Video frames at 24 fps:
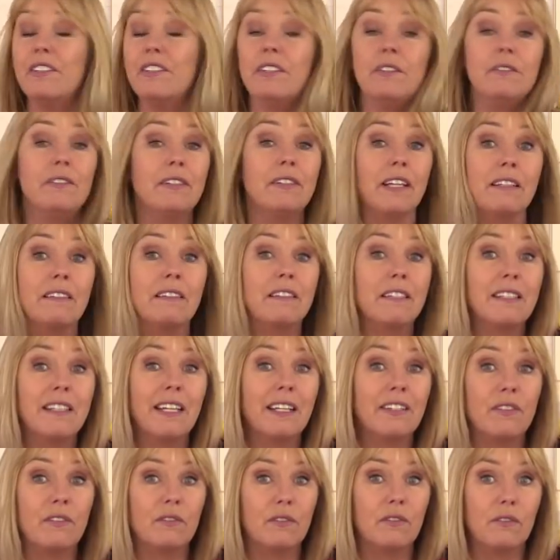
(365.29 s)
They're newsletters,
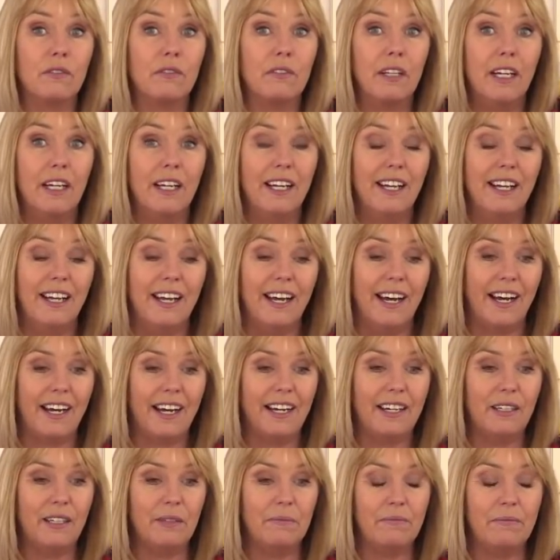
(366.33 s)
that's all.
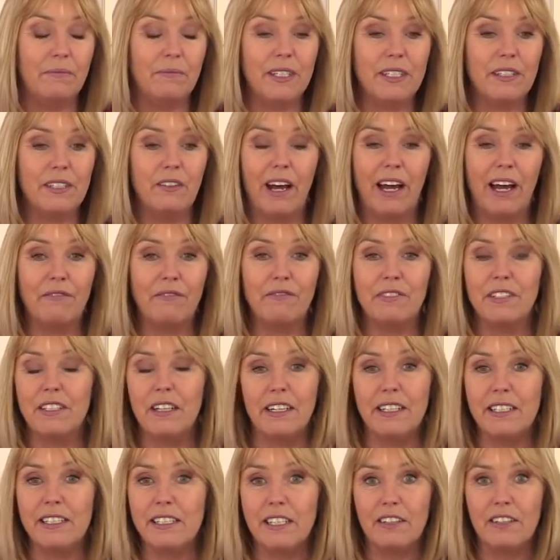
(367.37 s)
It's not
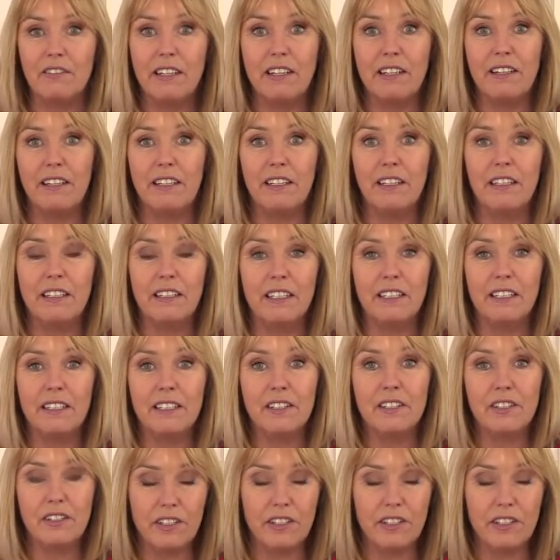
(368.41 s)
advertising or anything like that.